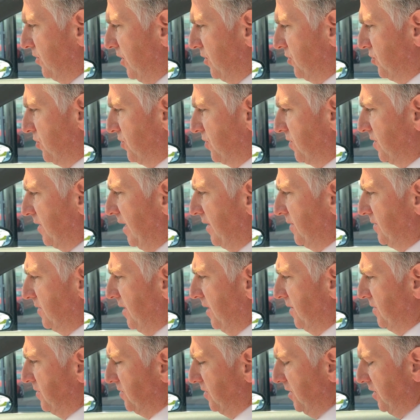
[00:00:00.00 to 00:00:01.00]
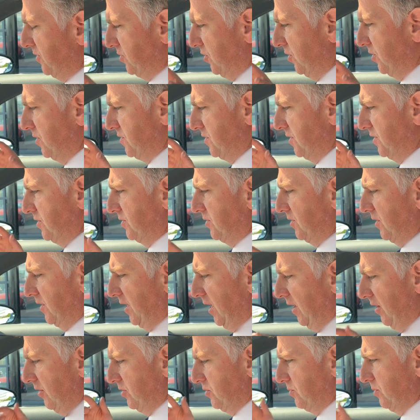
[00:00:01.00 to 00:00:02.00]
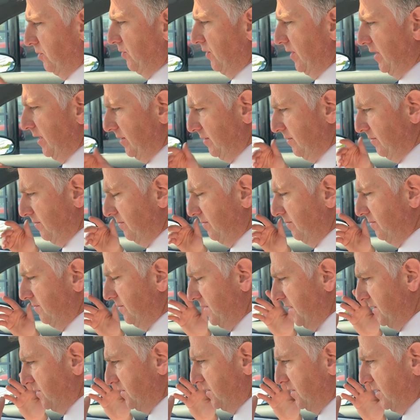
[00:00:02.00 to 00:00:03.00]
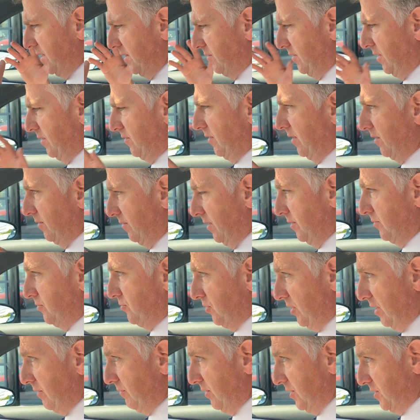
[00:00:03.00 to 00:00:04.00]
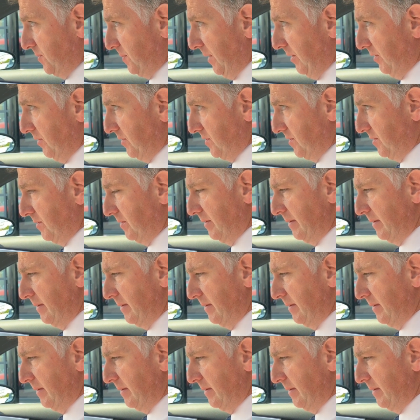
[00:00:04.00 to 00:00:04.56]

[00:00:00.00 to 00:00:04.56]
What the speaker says: it turns into a car into a real. This is a driver experience.